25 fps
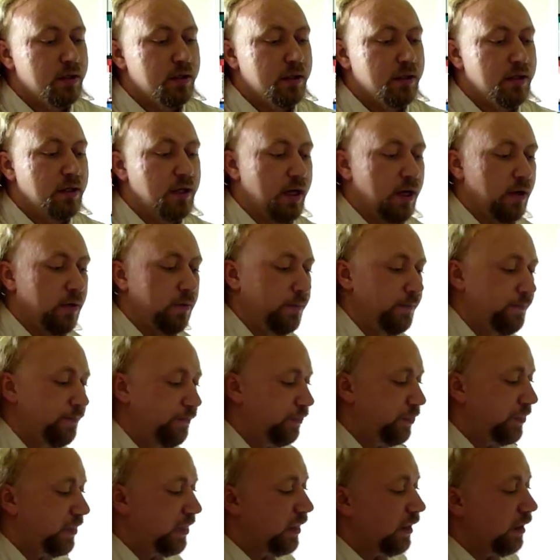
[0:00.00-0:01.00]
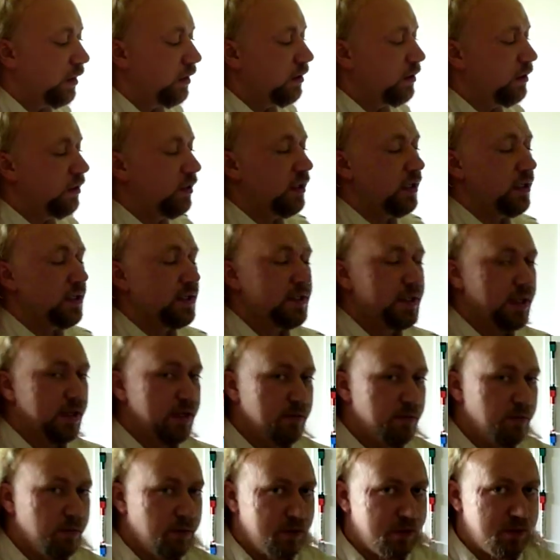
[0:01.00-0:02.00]
Now, the
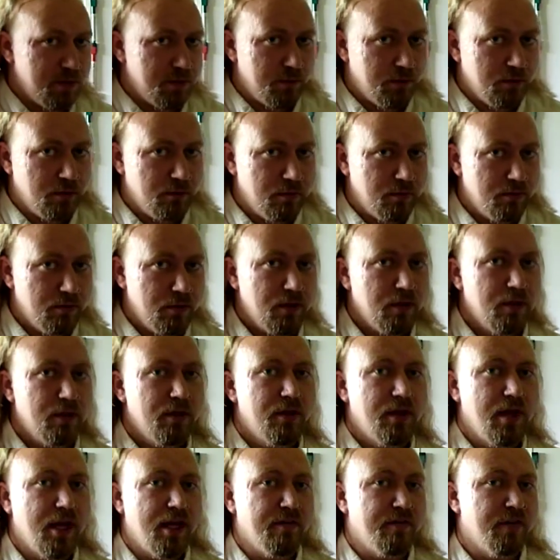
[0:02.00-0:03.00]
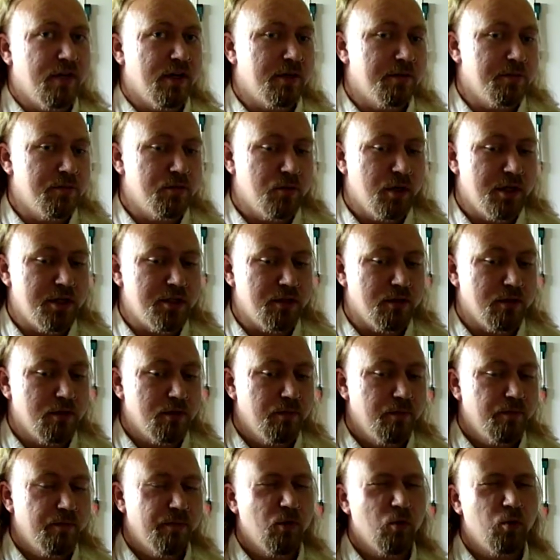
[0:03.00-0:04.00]
second principle, that of Occam's razor,
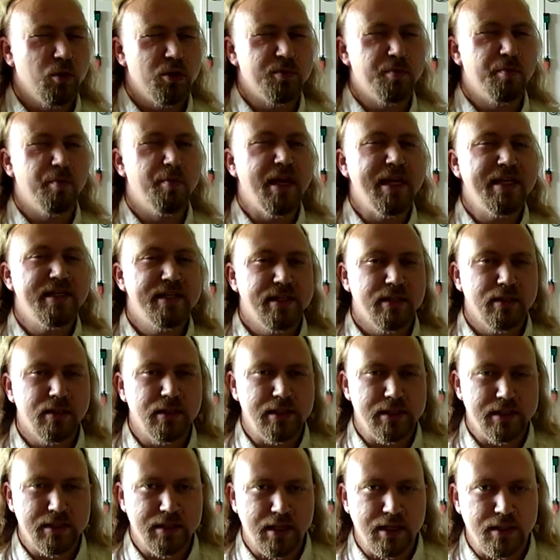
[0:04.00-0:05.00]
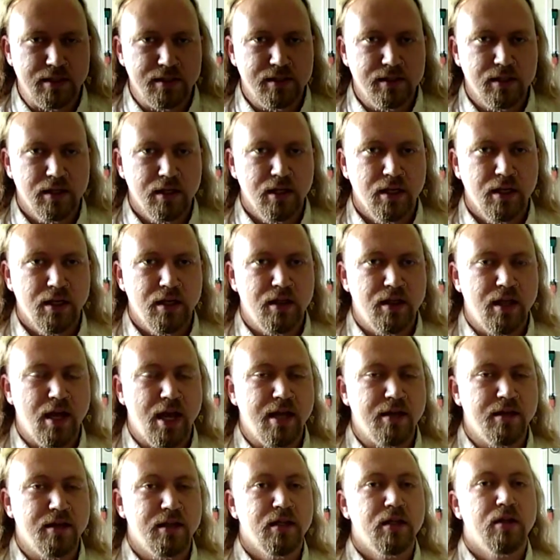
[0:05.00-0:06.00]
which basically states
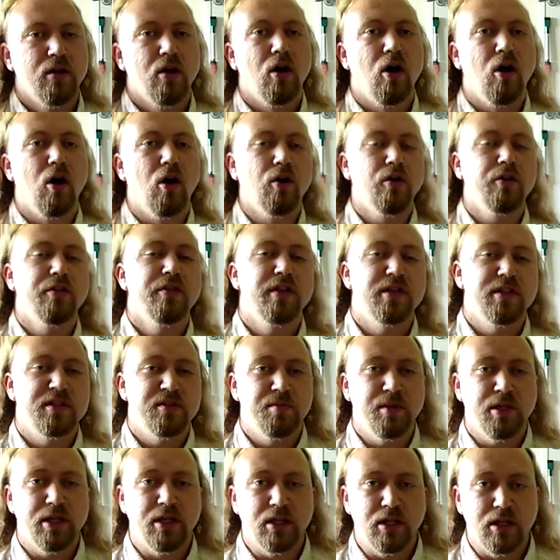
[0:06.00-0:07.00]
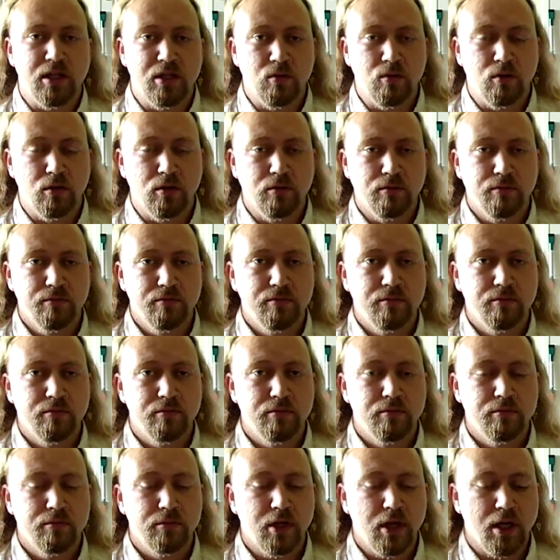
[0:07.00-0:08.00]
that all things being equal,
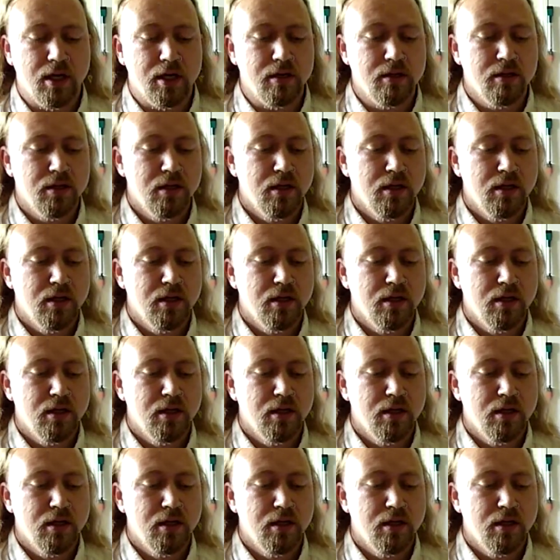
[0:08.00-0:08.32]
okay,